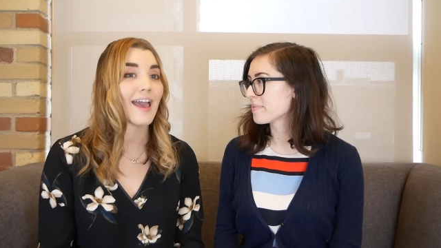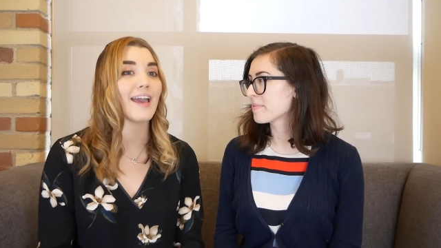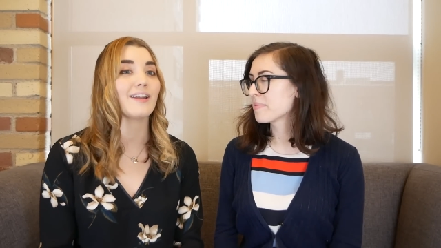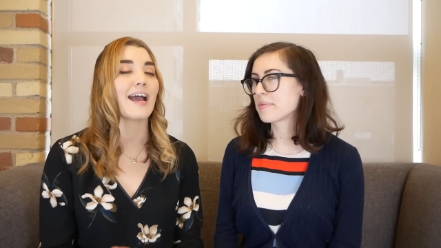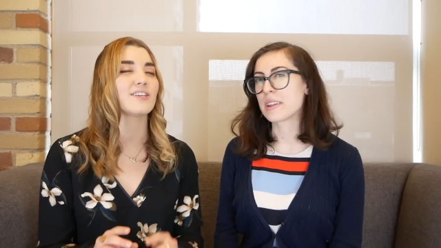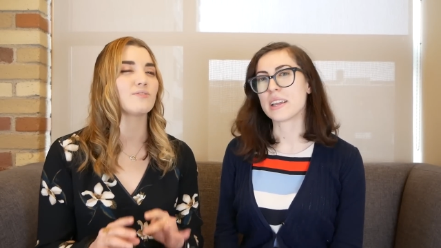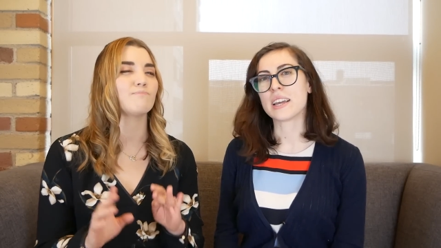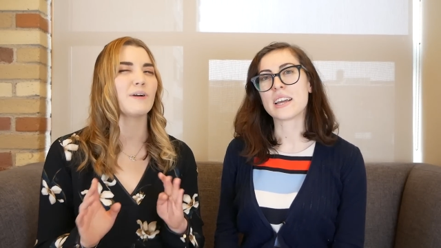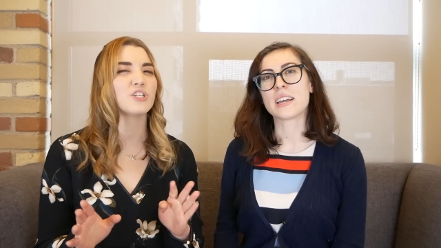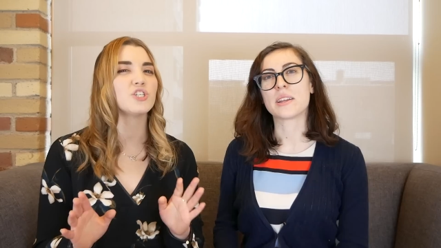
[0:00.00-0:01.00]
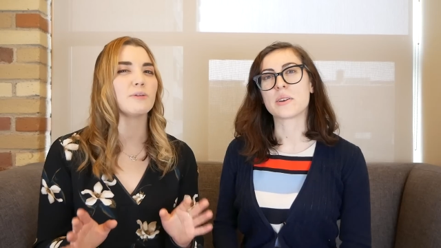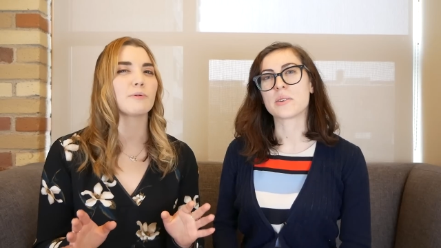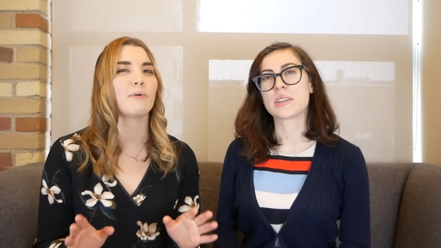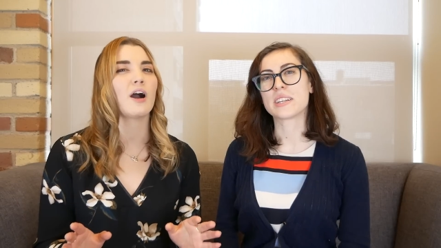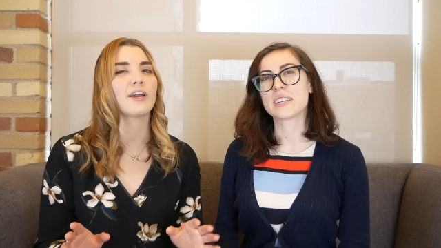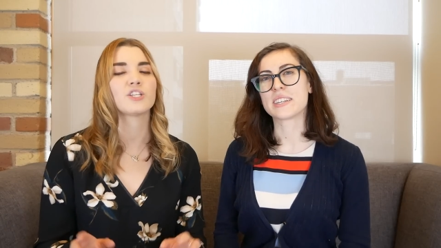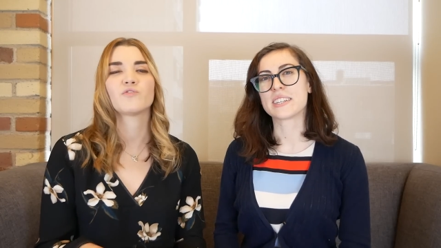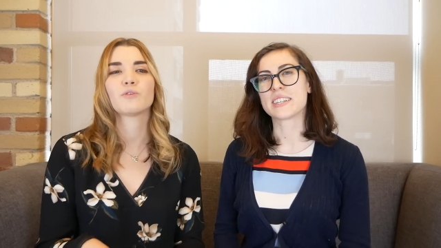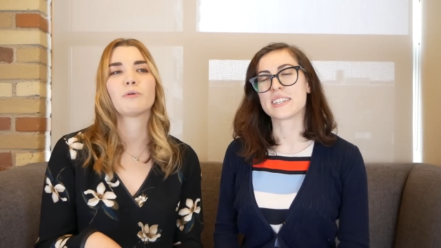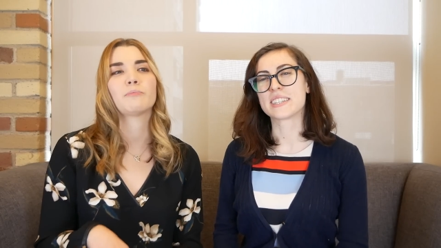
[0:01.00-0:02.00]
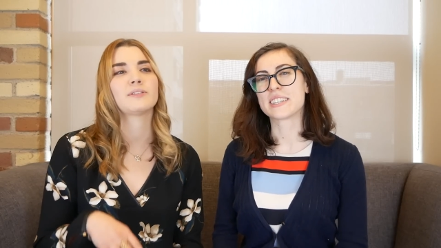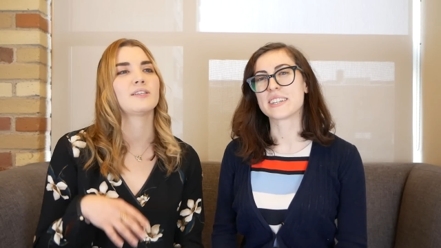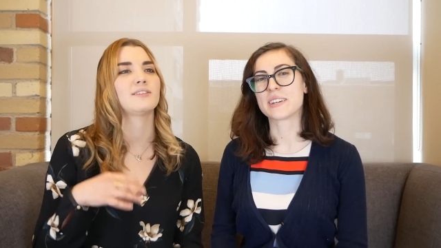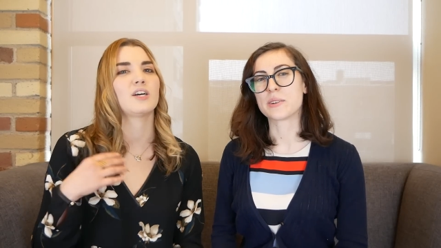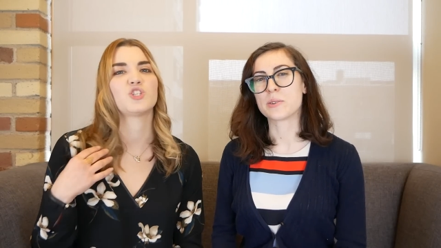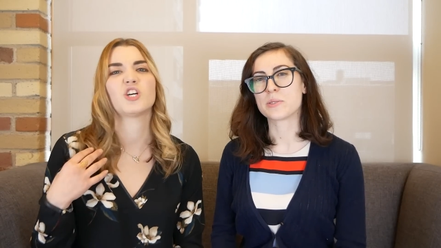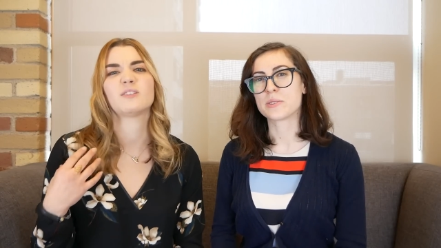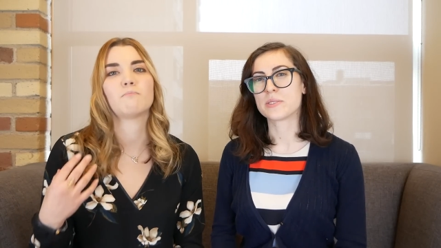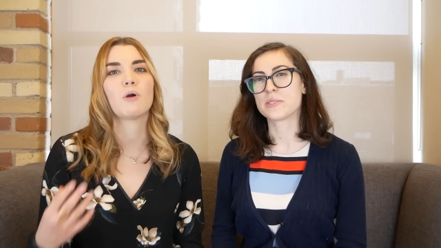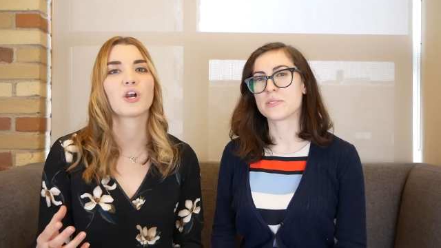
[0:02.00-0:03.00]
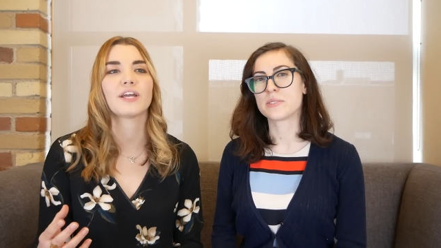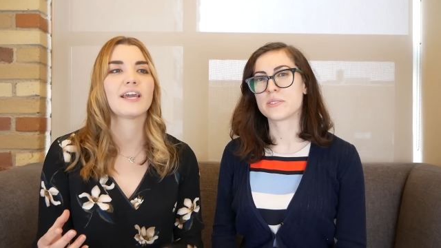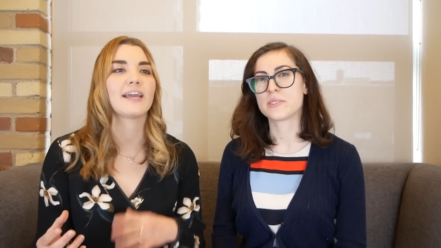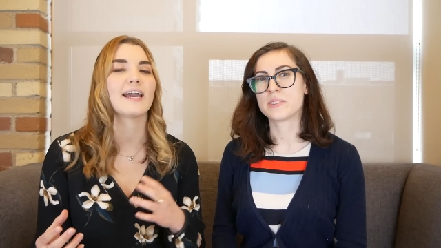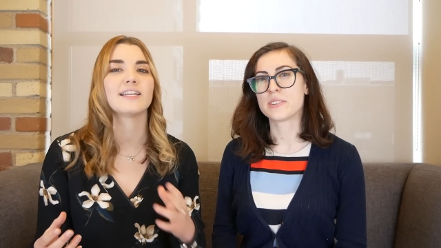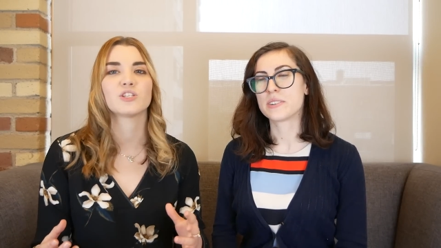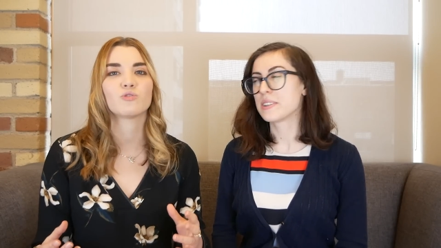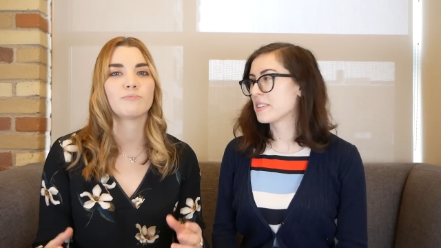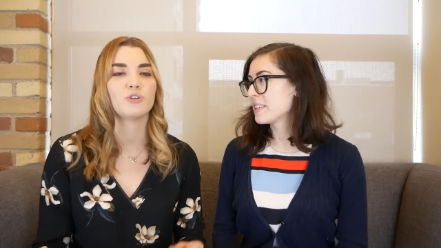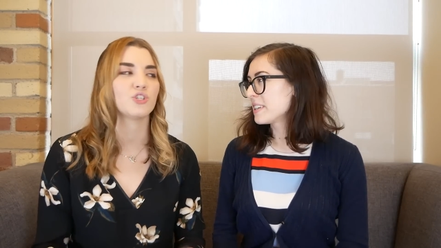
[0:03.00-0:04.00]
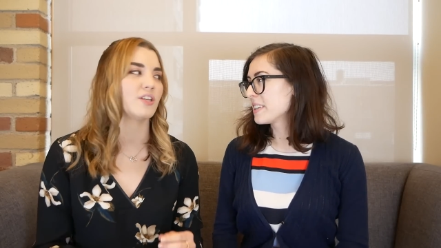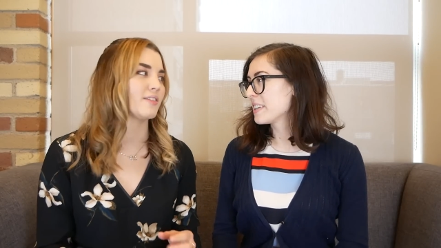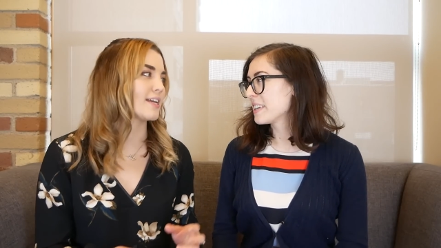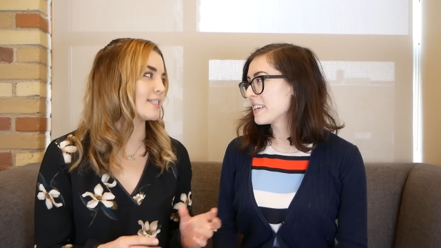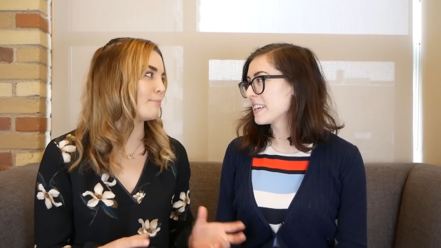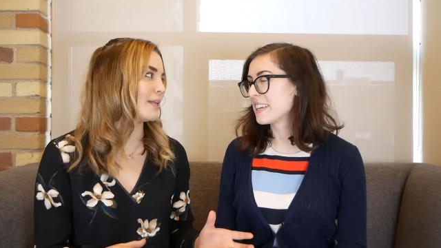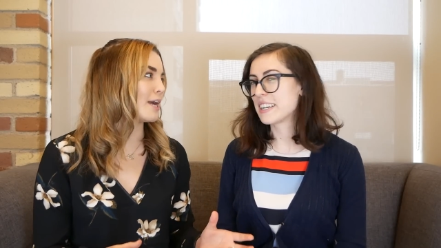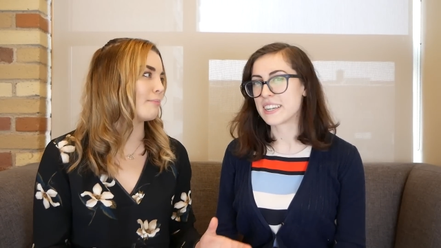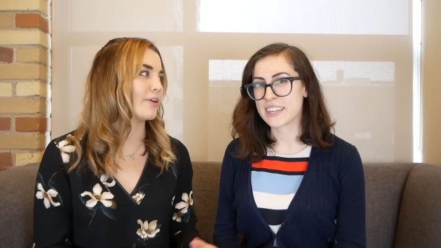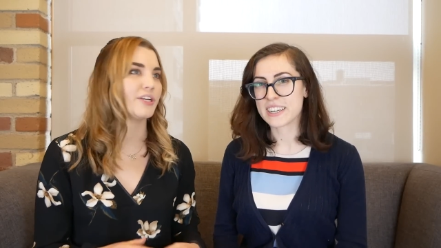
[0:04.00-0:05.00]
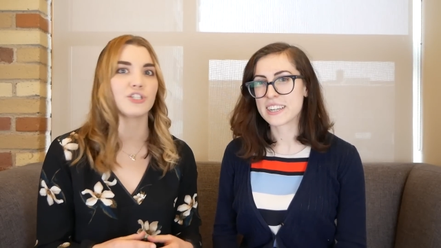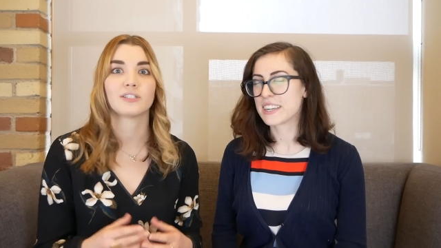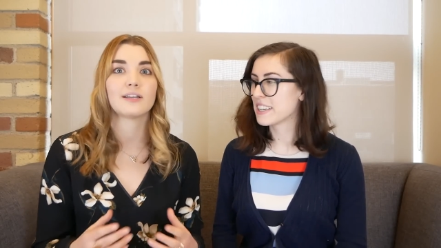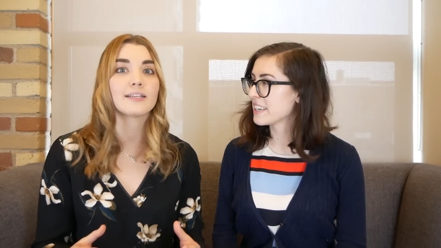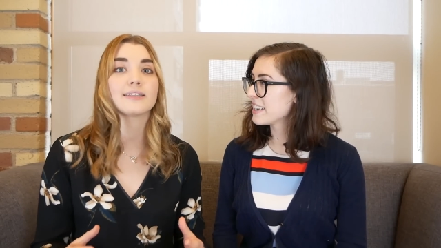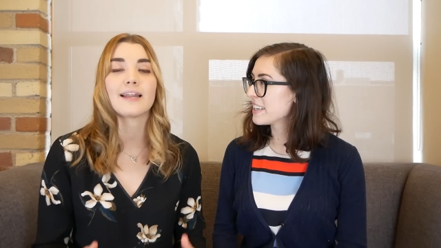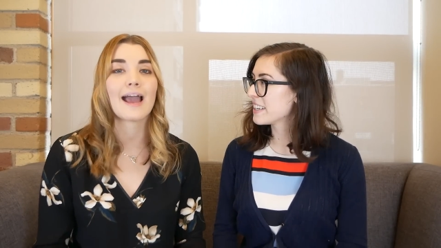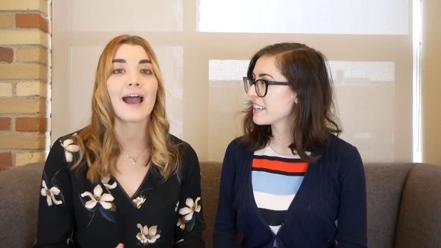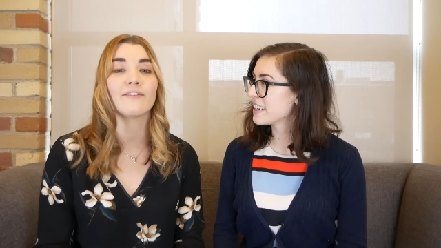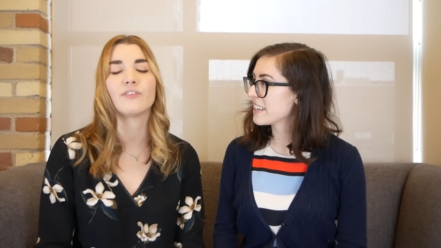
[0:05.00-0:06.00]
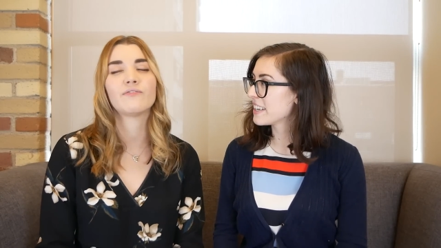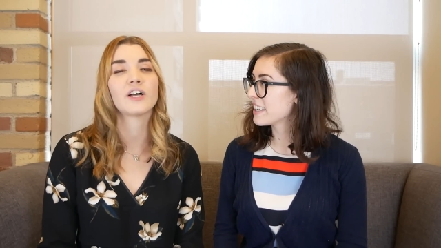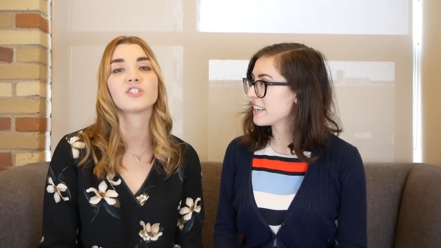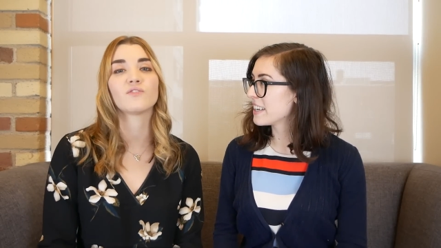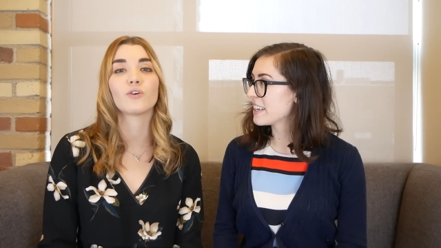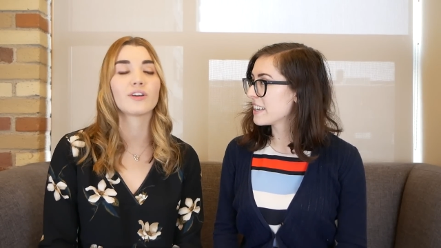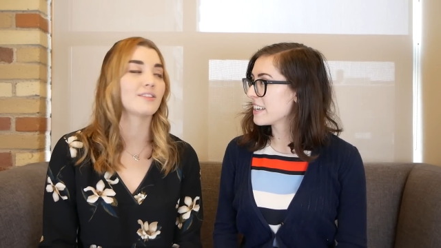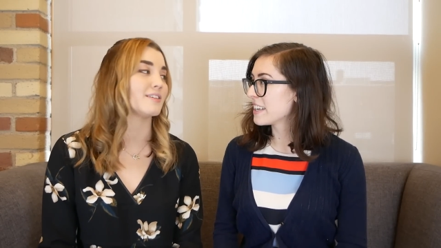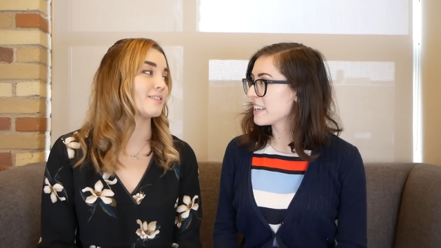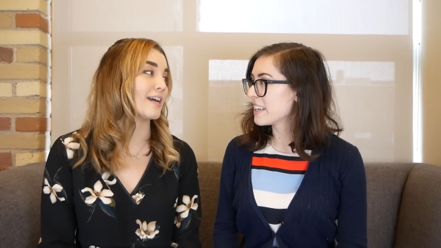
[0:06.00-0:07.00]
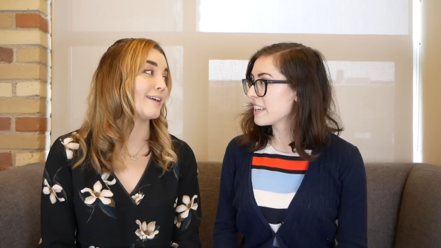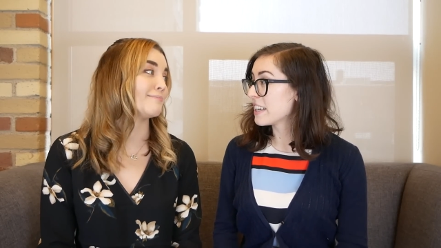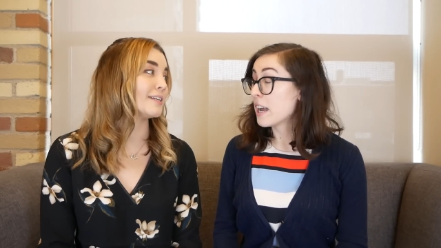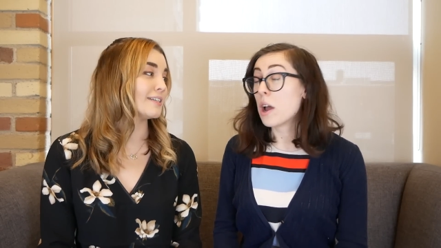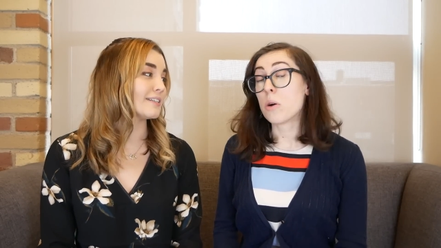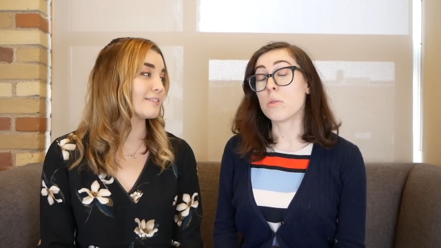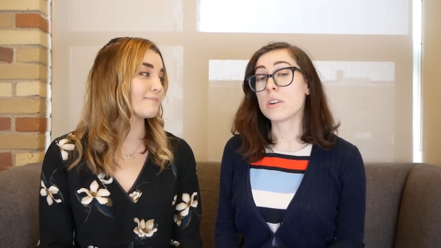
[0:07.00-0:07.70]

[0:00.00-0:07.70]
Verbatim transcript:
Speaker 1: and has much deeper pockets for purposes such as marketing and distribution, things that BlackBerry just doesn't have the funds for at this time. Well,